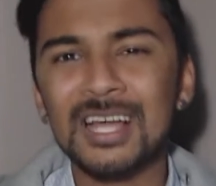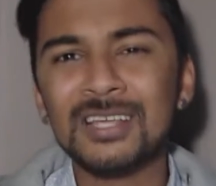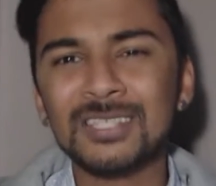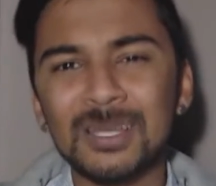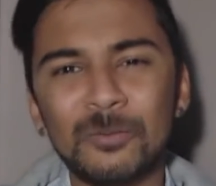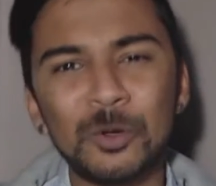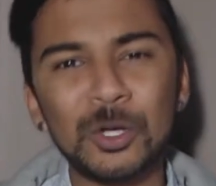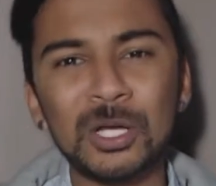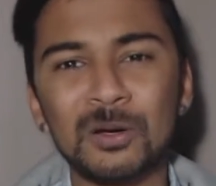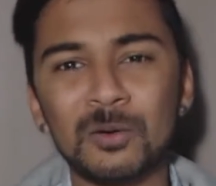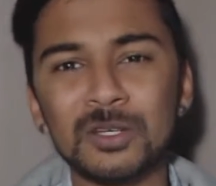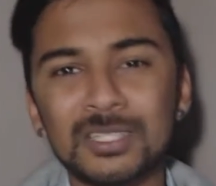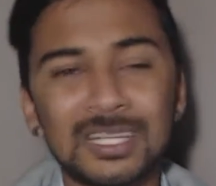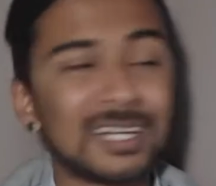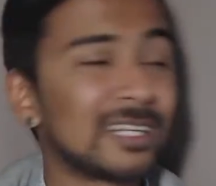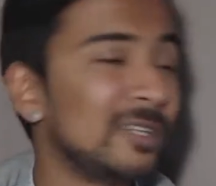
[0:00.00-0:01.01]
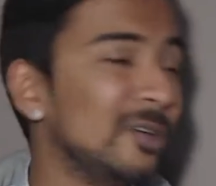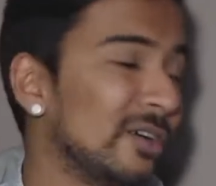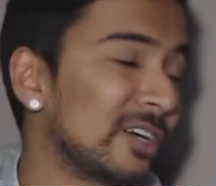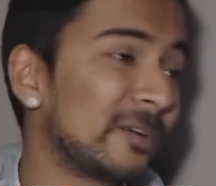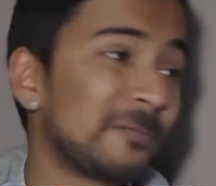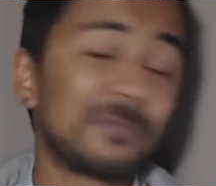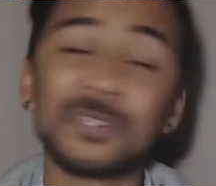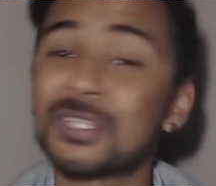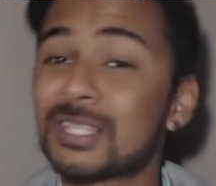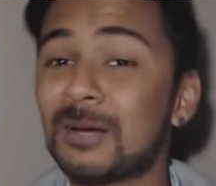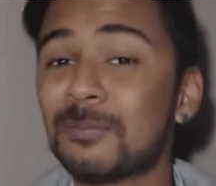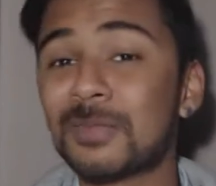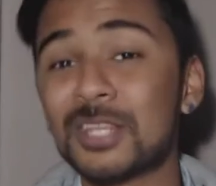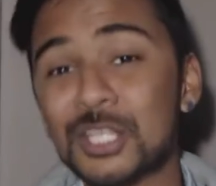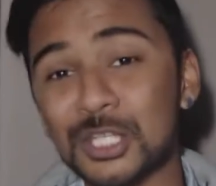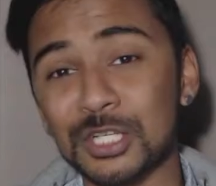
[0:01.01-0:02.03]
someone who was like, look, just come
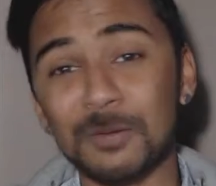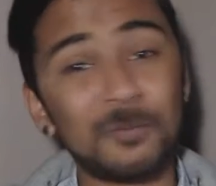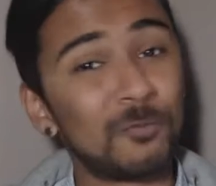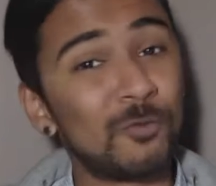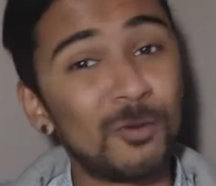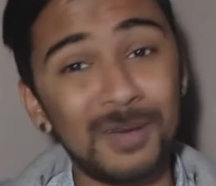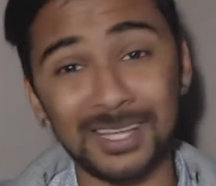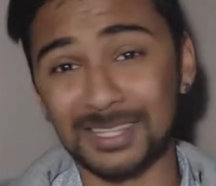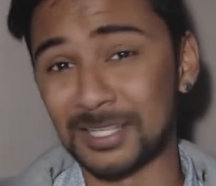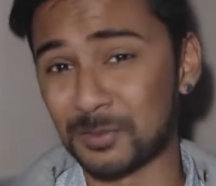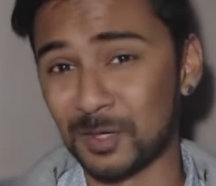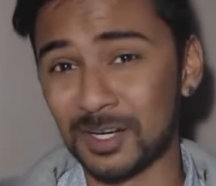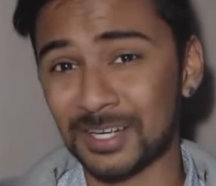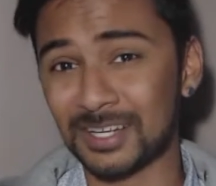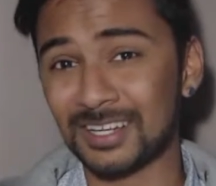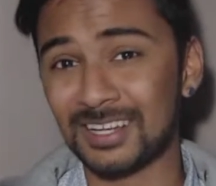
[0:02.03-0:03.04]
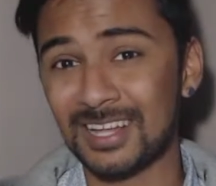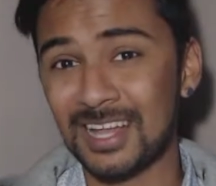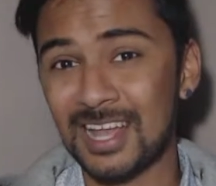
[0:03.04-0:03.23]
to the gym, we'll make this work.